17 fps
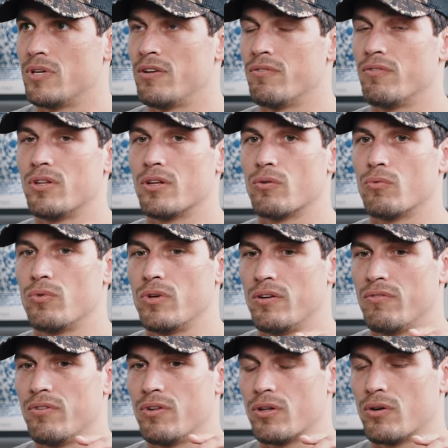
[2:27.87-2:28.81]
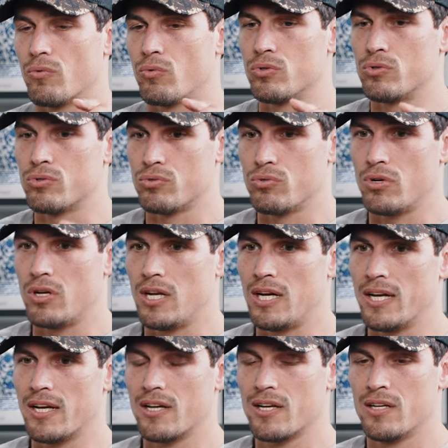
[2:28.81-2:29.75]
Everything everything was sort of
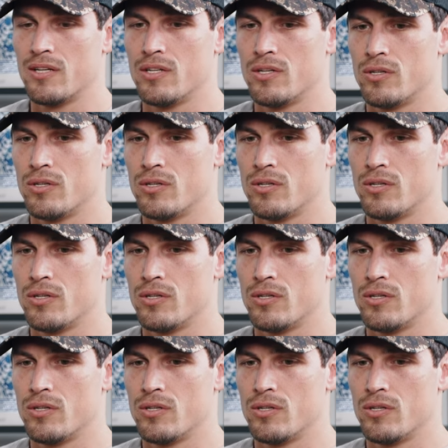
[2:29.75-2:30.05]
like